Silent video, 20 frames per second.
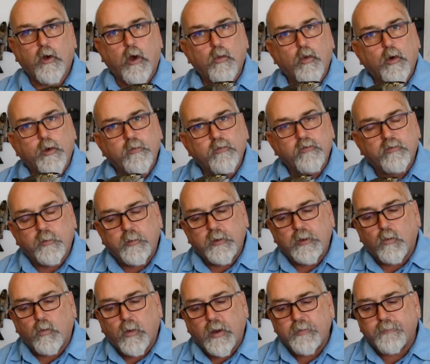I want it swimming
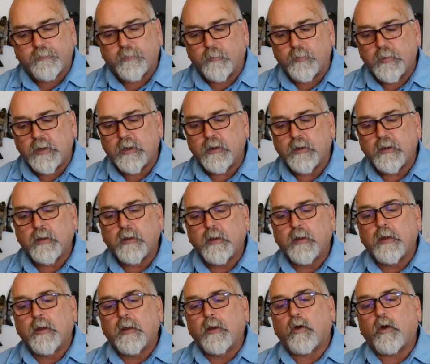away from me,
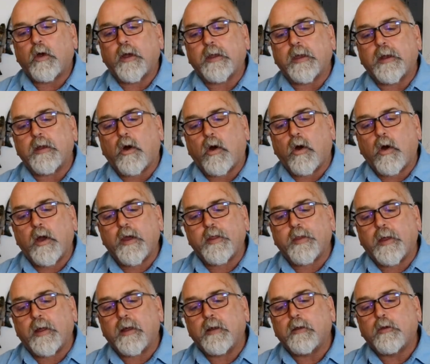I can
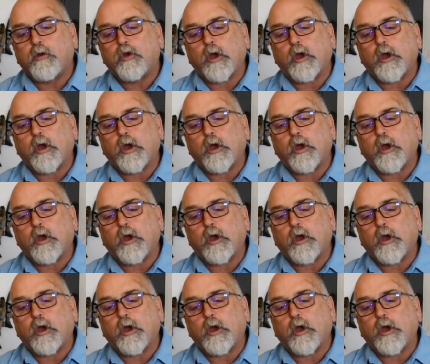either